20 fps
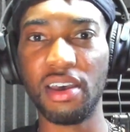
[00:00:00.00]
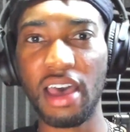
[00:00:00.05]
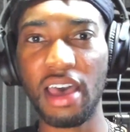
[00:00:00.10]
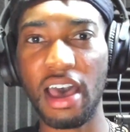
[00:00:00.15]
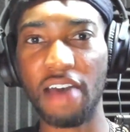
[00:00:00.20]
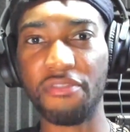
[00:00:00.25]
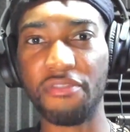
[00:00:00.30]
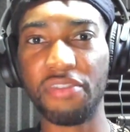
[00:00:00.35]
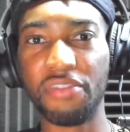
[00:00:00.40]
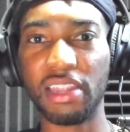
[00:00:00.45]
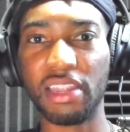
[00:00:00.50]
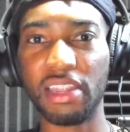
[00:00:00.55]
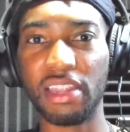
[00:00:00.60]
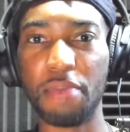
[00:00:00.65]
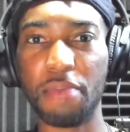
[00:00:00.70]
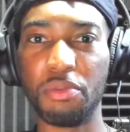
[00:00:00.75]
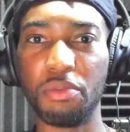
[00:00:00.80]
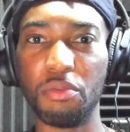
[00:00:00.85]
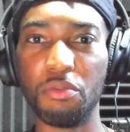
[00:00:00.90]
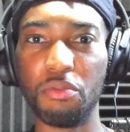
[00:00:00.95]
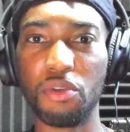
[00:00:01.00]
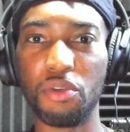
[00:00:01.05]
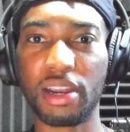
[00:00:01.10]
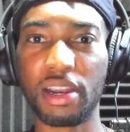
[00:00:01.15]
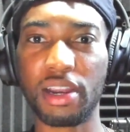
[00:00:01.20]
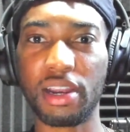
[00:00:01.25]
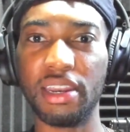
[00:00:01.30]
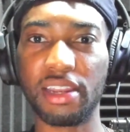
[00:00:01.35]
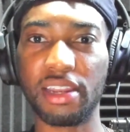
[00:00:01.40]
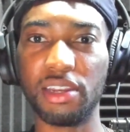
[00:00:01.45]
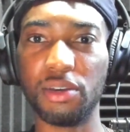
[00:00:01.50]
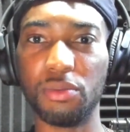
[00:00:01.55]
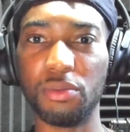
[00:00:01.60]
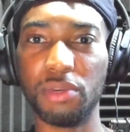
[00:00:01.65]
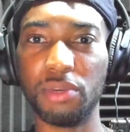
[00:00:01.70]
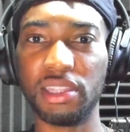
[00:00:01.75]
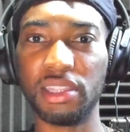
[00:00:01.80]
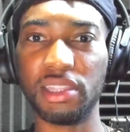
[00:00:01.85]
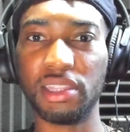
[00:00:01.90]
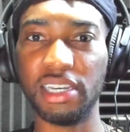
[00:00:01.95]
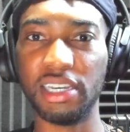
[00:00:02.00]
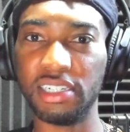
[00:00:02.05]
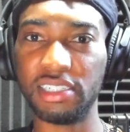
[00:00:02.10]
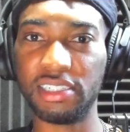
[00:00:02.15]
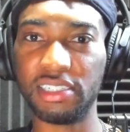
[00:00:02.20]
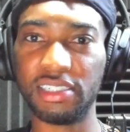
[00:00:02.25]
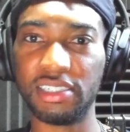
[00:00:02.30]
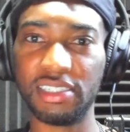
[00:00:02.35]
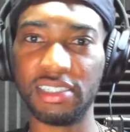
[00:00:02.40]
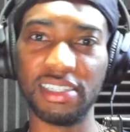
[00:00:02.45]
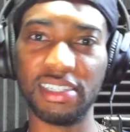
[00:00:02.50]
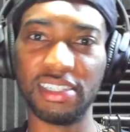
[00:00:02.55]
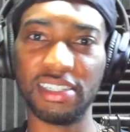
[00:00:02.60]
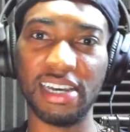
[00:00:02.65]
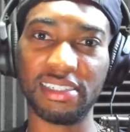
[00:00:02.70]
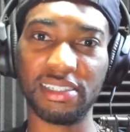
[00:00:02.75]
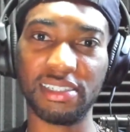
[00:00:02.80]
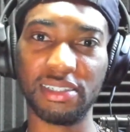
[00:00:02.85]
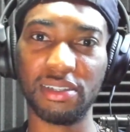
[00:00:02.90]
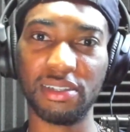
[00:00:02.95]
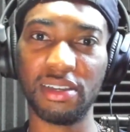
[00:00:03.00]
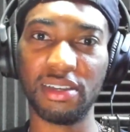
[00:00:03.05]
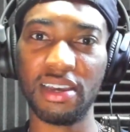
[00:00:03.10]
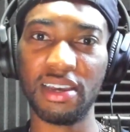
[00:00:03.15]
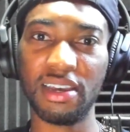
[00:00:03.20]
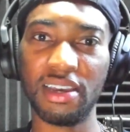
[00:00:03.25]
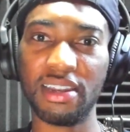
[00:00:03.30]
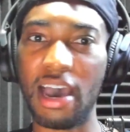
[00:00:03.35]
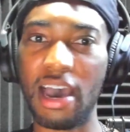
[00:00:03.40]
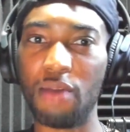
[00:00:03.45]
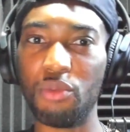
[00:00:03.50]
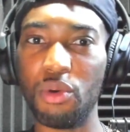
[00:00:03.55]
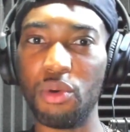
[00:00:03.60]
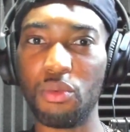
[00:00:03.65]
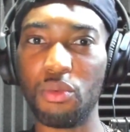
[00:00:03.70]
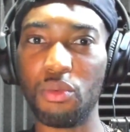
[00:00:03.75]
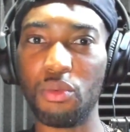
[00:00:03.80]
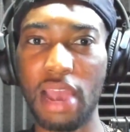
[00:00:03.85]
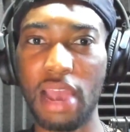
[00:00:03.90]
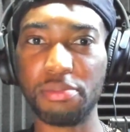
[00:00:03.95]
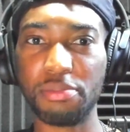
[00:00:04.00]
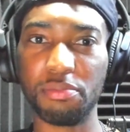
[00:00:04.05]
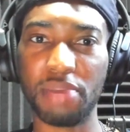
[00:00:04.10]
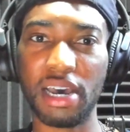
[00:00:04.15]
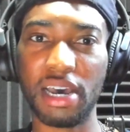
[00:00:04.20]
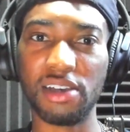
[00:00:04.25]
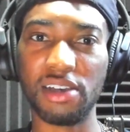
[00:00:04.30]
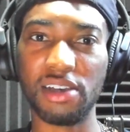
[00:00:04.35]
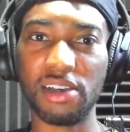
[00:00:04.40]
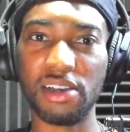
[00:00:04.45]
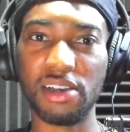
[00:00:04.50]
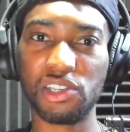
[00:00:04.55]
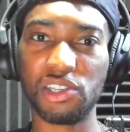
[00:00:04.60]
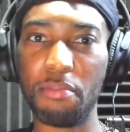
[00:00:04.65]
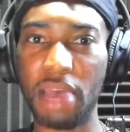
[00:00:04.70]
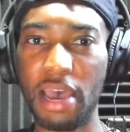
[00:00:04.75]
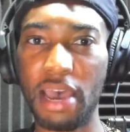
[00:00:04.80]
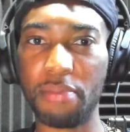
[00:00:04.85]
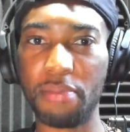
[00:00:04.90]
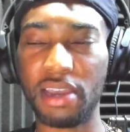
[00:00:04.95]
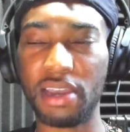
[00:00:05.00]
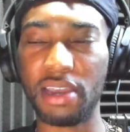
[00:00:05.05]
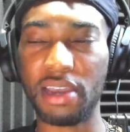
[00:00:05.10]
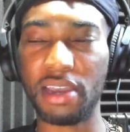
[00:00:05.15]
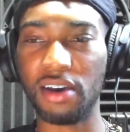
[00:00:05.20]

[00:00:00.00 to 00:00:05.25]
I feel like people more connected with the ish that's not what rap's about. So I mapped out.